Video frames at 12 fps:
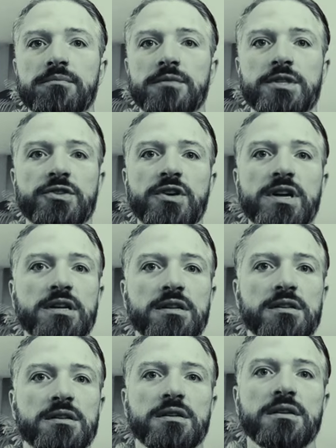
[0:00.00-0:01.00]

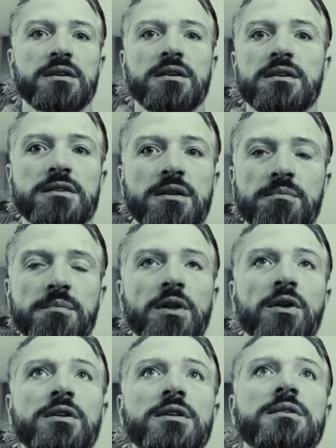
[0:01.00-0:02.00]
strings, some
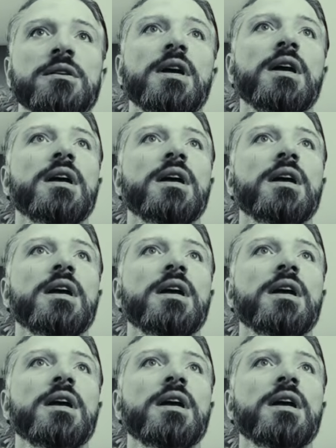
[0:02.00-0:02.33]
melodies.